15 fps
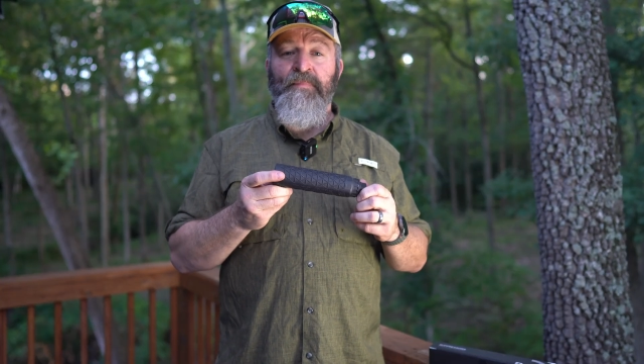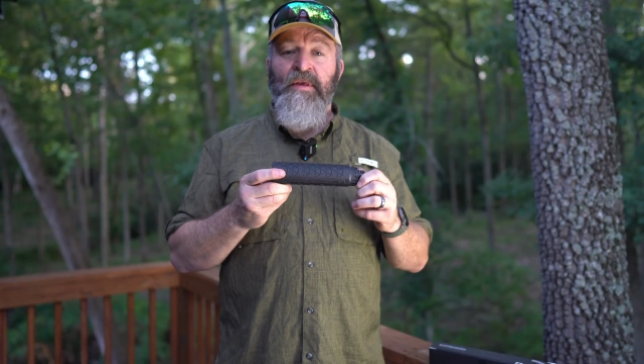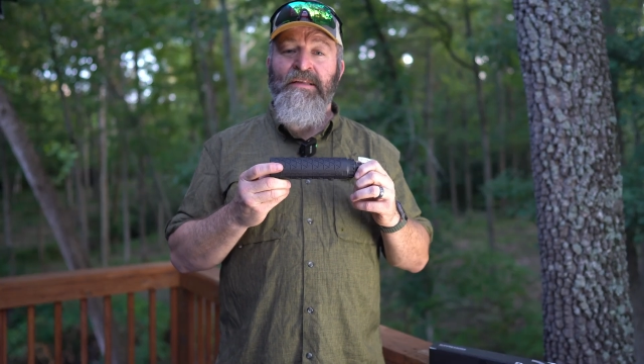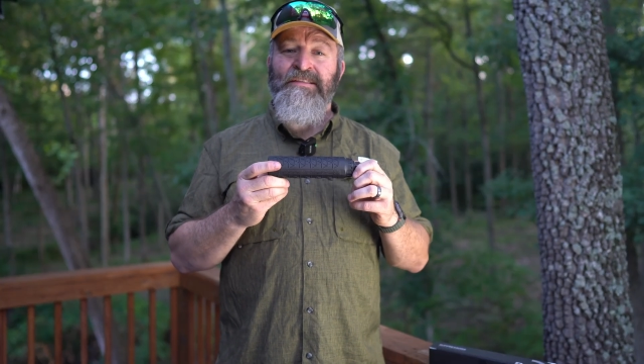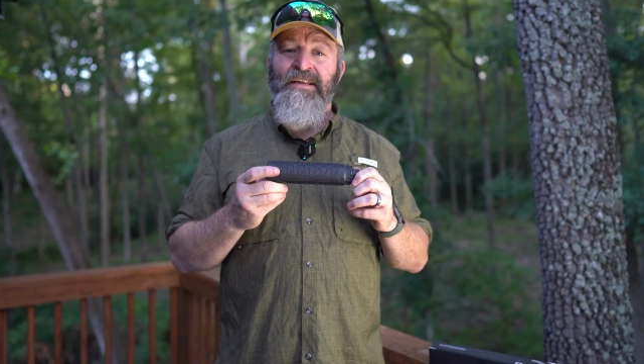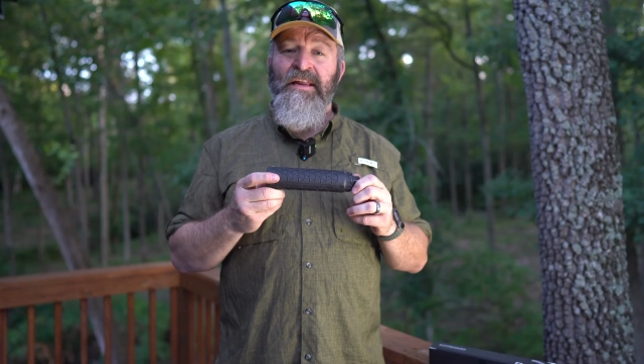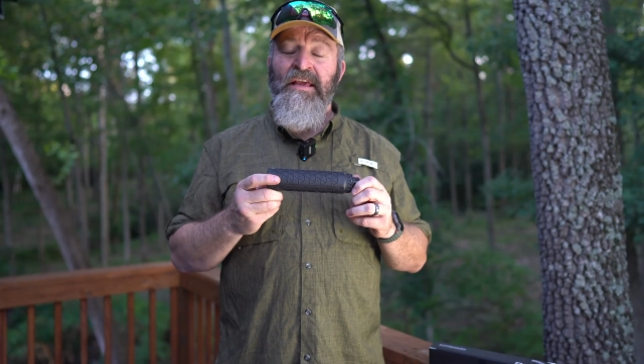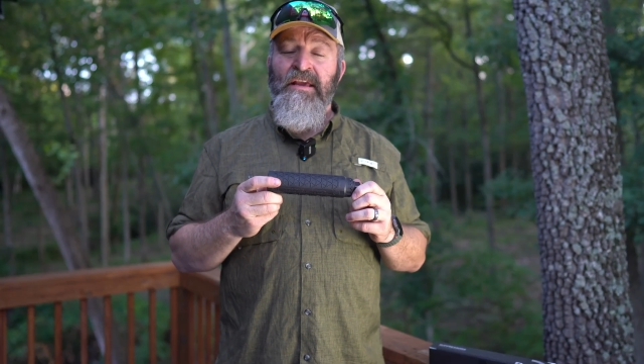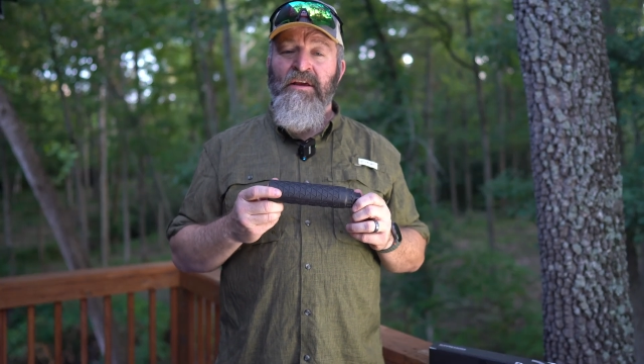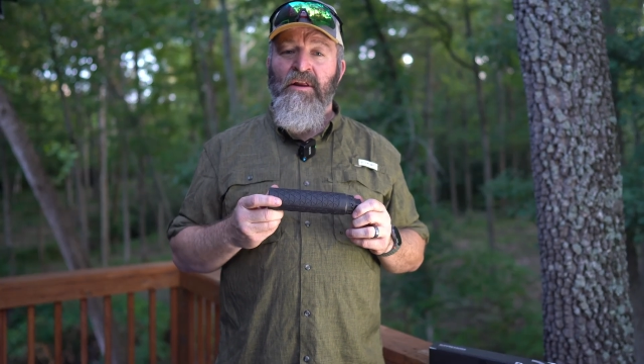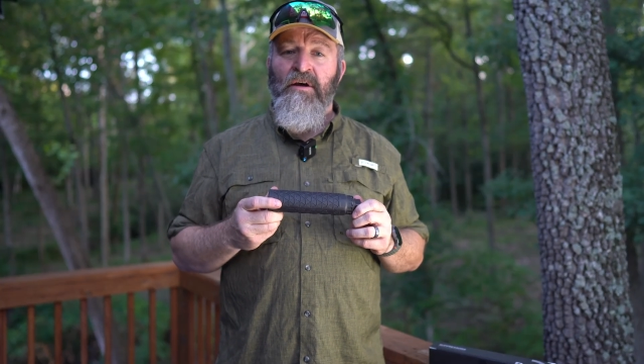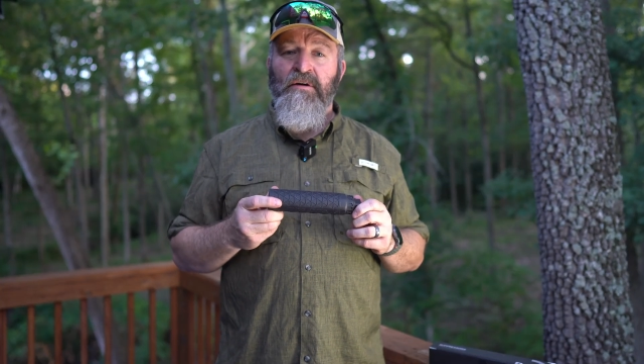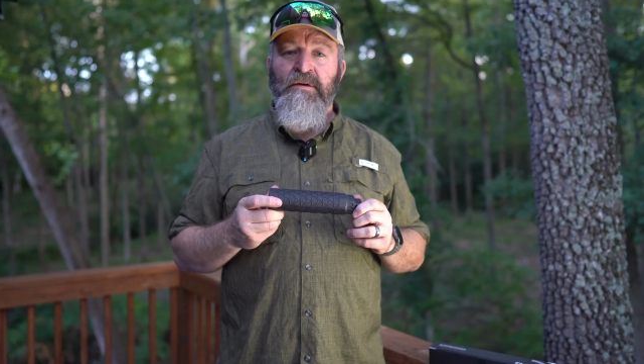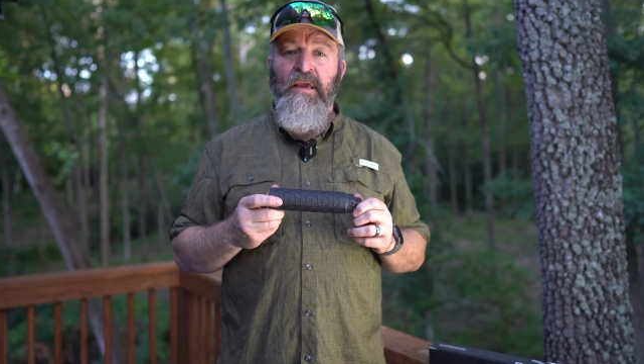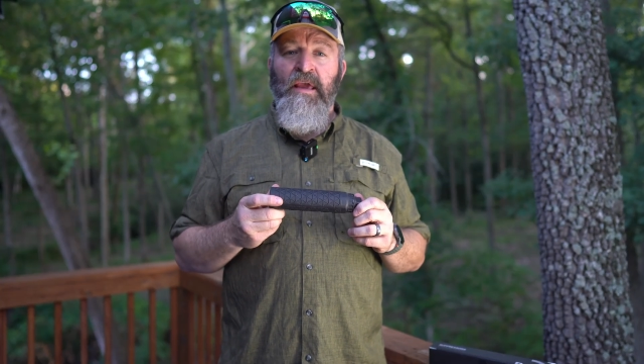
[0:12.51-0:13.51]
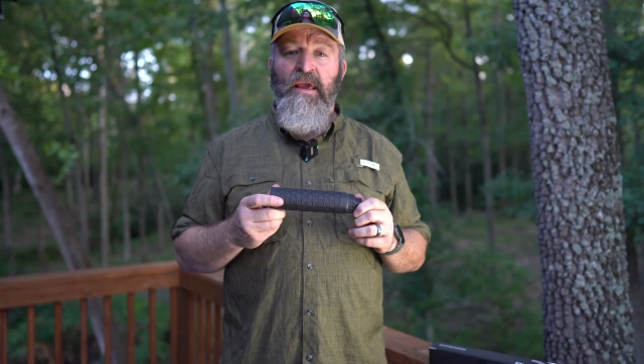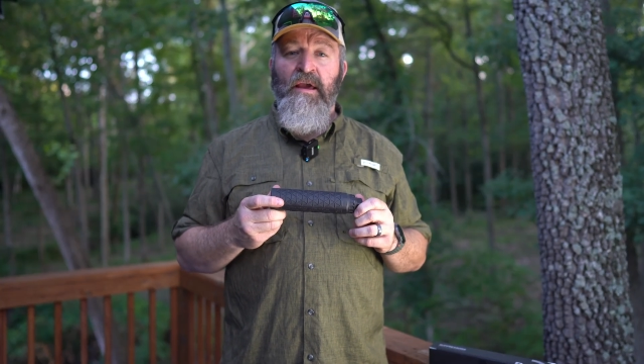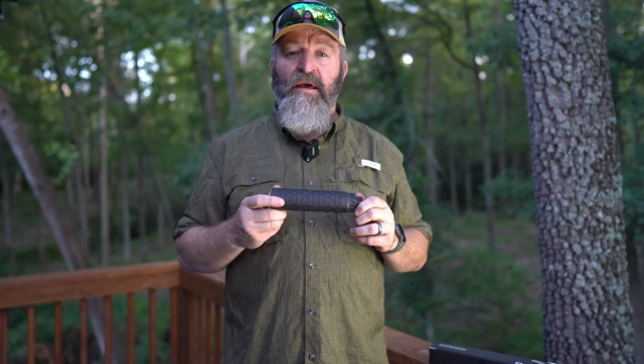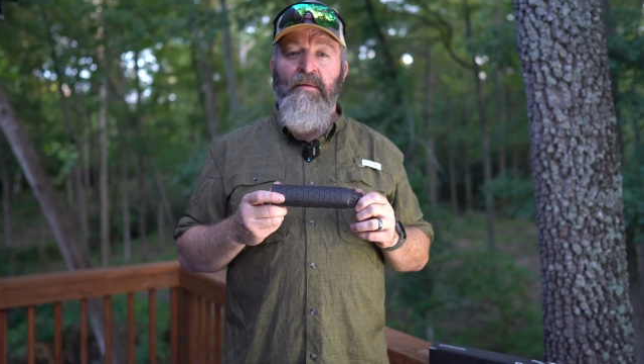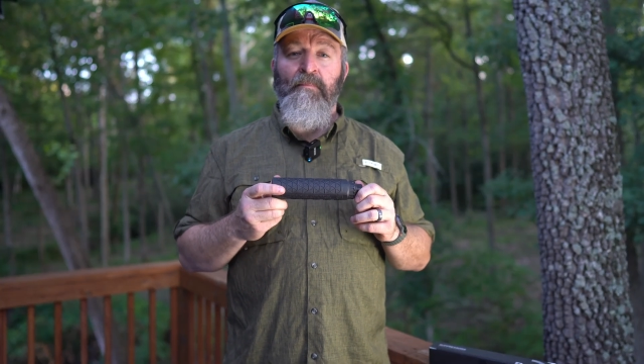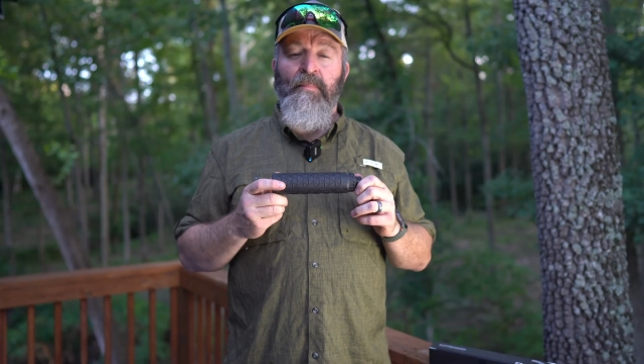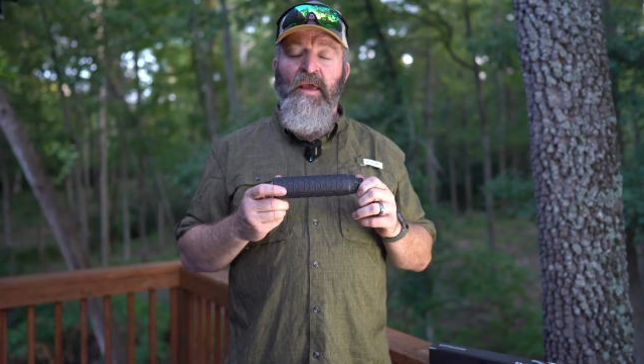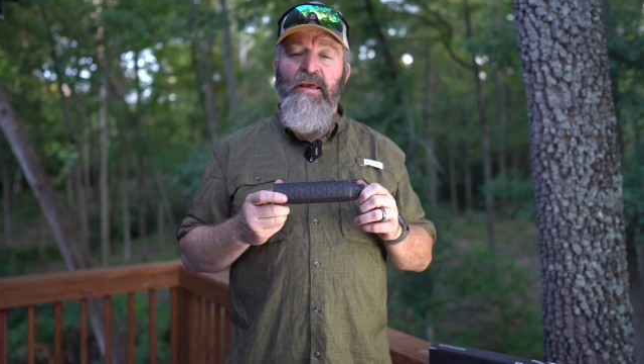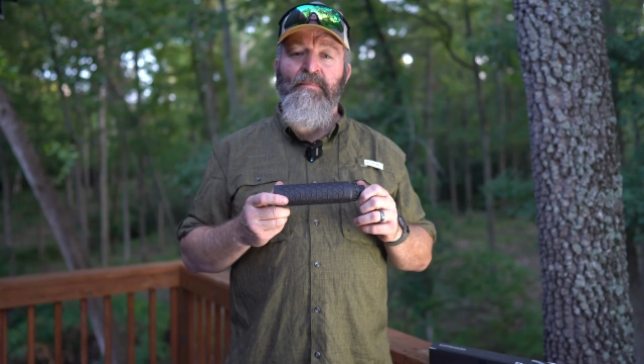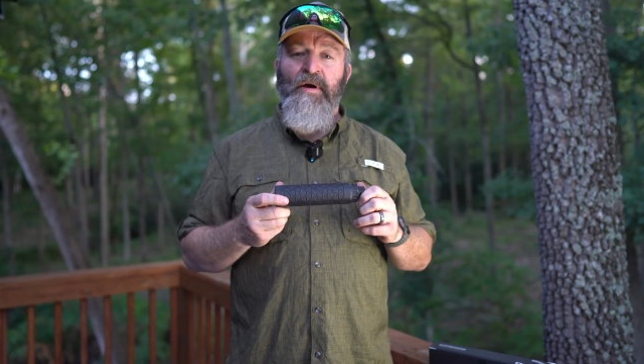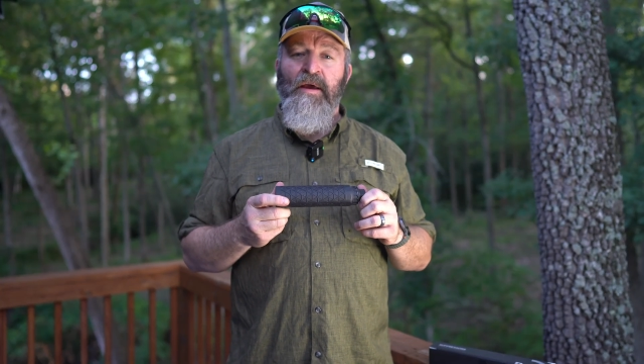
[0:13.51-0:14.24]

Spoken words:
It's an Inconel can made